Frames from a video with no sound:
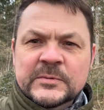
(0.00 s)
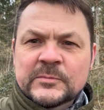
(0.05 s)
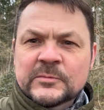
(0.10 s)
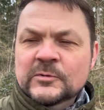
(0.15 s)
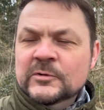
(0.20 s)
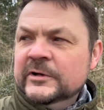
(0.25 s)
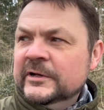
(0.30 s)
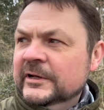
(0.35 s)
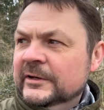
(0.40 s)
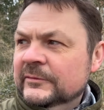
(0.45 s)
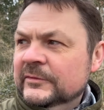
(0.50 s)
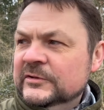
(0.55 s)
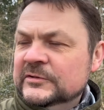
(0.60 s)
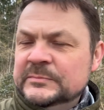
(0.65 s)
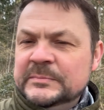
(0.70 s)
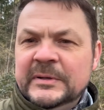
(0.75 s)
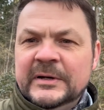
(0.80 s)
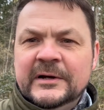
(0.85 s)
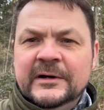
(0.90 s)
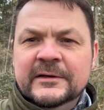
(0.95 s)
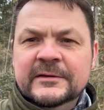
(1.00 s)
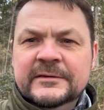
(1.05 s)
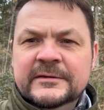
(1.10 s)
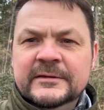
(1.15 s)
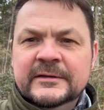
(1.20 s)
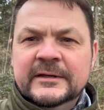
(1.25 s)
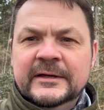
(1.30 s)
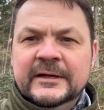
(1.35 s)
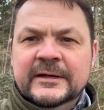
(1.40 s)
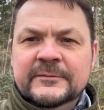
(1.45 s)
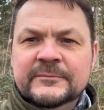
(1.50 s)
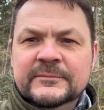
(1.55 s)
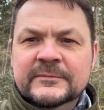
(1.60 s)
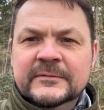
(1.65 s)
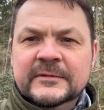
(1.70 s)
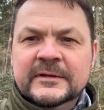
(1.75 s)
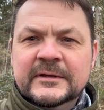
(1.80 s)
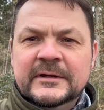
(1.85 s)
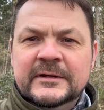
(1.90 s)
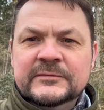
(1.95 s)
walking up this path,
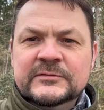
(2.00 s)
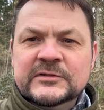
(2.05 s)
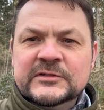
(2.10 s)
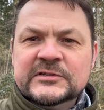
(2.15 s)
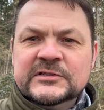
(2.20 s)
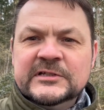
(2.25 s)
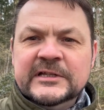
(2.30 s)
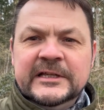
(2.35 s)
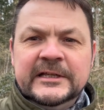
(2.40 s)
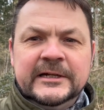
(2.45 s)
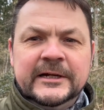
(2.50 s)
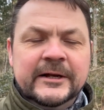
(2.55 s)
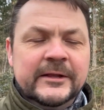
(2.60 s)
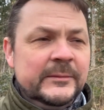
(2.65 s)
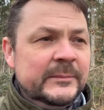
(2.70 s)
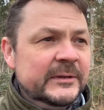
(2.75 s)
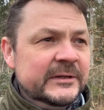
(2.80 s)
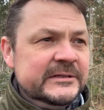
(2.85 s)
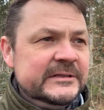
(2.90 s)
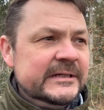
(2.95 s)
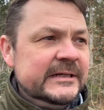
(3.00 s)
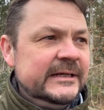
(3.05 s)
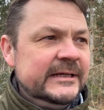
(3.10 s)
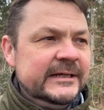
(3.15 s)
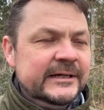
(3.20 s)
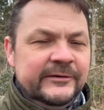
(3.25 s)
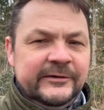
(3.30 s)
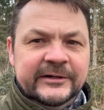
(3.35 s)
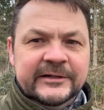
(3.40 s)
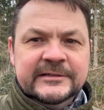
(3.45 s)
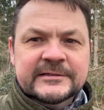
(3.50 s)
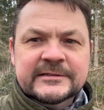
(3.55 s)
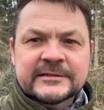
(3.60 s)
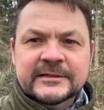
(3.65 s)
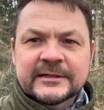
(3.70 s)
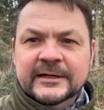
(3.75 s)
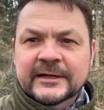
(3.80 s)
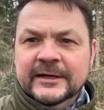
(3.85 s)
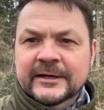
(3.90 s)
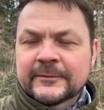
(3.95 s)
I've just seen another bird. Didn't hear it,
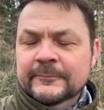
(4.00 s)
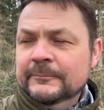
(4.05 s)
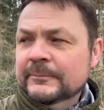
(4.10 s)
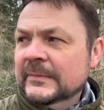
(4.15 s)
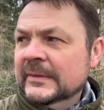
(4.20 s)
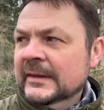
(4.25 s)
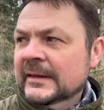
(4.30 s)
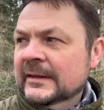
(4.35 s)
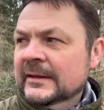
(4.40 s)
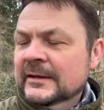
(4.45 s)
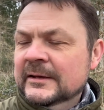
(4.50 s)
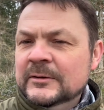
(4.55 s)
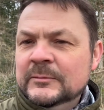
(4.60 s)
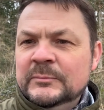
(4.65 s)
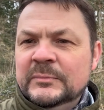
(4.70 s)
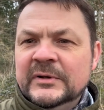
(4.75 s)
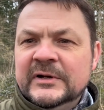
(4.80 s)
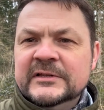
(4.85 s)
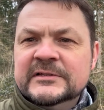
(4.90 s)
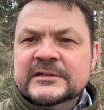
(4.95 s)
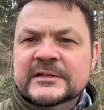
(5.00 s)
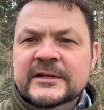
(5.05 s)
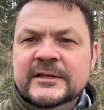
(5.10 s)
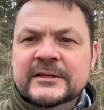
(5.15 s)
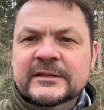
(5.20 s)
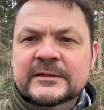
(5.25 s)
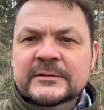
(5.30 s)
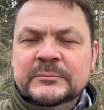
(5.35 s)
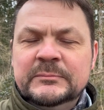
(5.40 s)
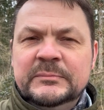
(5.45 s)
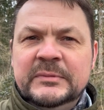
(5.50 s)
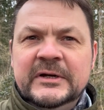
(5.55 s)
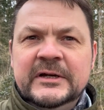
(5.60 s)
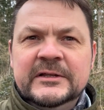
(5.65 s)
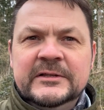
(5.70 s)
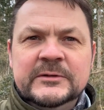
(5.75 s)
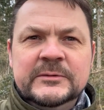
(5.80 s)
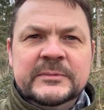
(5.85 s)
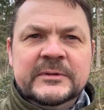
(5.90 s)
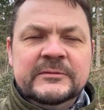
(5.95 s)
but it's another bird
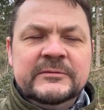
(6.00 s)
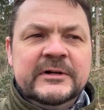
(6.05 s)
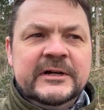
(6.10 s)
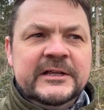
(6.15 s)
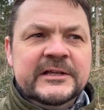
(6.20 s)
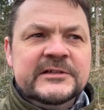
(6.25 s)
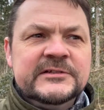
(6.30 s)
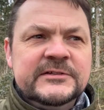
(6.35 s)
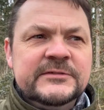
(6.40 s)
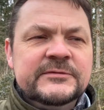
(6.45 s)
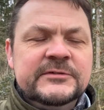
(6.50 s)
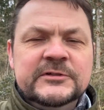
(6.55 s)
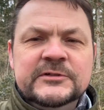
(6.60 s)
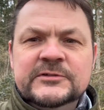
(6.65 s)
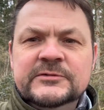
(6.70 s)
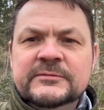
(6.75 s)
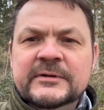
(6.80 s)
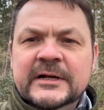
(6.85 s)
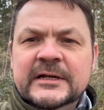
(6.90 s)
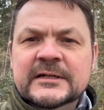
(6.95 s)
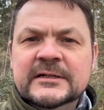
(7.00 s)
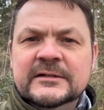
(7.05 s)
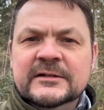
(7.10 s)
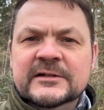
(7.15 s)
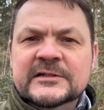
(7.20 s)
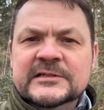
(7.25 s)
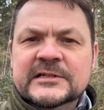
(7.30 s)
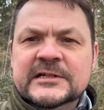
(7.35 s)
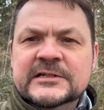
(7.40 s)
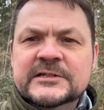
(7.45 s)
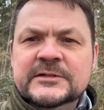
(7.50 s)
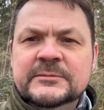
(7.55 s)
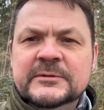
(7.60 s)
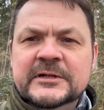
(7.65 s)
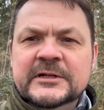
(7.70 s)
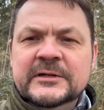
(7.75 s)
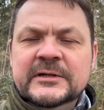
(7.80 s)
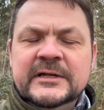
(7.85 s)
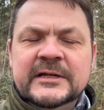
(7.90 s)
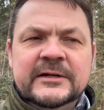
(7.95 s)
that would be really easy for you to recognise actually when
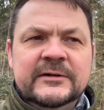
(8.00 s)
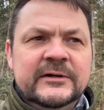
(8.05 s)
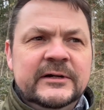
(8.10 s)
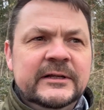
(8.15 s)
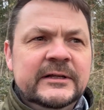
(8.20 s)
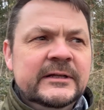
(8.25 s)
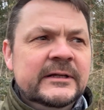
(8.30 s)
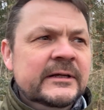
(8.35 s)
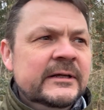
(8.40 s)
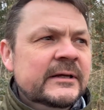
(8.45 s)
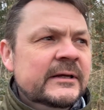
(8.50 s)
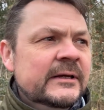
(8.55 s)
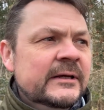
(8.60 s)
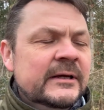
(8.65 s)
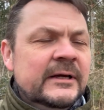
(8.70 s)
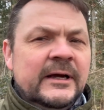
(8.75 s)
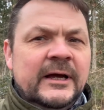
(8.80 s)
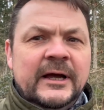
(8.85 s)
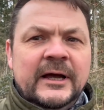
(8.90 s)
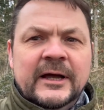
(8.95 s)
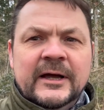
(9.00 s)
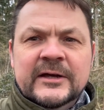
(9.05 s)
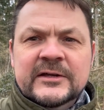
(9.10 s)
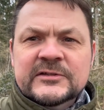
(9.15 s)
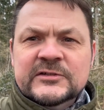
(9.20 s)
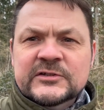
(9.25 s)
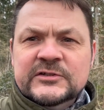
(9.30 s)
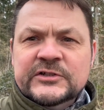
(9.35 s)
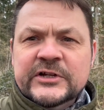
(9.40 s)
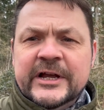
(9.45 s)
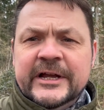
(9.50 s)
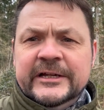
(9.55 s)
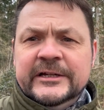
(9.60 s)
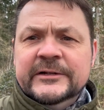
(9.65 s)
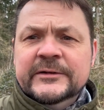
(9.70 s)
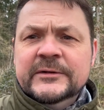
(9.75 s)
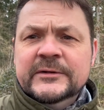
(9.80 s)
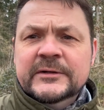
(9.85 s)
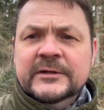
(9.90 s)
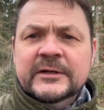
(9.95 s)
you hear it. It's a jay.
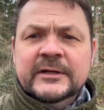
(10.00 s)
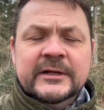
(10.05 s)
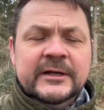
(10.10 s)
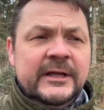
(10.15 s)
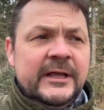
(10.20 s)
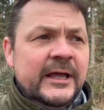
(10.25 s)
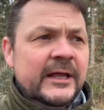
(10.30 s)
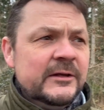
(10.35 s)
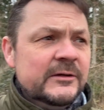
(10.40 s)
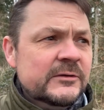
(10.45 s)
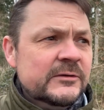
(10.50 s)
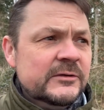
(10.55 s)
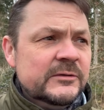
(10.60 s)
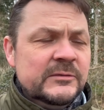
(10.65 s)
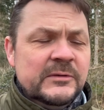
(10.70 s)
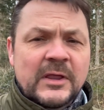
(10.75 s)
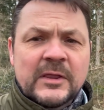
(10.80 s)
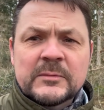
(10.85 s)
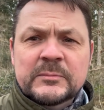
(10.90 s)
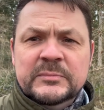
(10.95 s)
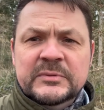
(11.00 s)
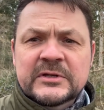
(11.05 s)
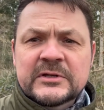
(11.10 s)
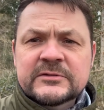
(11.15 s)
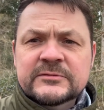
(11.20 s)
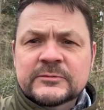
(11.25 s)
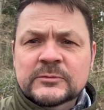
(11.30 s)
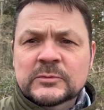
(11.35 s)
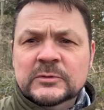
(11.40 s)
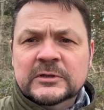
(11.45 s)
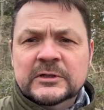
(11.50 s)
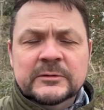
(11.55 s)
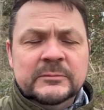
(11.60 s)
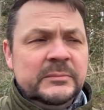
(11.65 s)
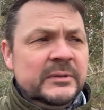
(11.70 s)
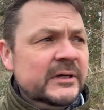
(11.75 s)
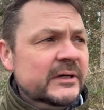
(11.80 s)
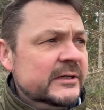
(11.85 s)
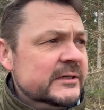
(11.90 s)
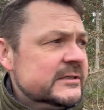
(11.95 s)
Again, another beautiful woodland
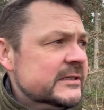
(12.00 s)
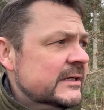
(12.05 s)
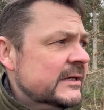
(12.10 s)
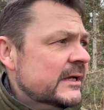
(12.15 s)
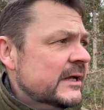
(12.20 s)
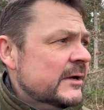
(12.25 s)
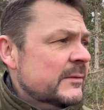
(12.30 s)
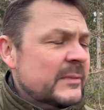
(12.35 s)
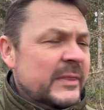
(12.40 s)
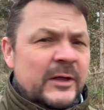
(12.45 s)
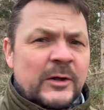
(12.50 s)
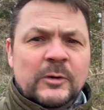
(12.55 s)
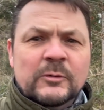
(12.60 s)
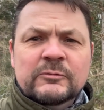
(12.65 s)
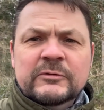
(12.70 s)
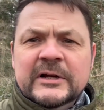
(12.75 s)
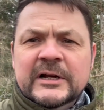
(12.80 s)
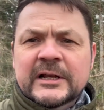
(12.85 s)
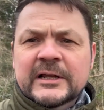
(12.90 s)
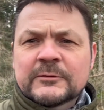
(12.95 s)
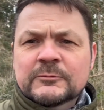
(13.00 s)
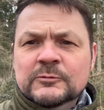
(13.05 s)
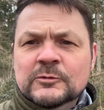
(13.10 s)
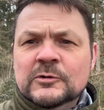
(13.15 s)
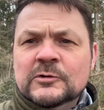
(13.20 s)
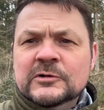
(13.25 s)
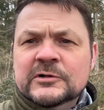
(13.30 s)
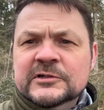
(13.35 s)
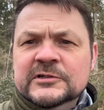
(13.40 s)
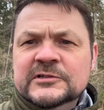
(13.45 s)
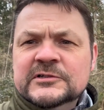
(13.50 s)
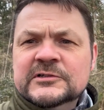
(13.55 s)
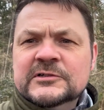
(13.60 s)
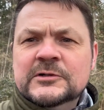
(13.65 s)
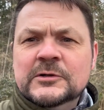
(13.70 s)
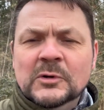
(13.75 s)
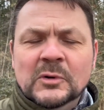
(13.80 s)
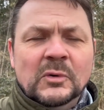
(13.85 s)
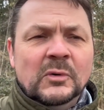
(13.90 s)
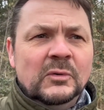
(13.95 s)
bird. They've got a really raucous
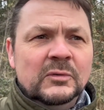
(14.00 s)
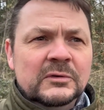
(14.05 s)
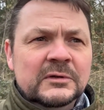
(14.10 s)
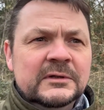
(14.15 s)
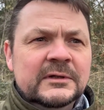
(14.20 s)
call,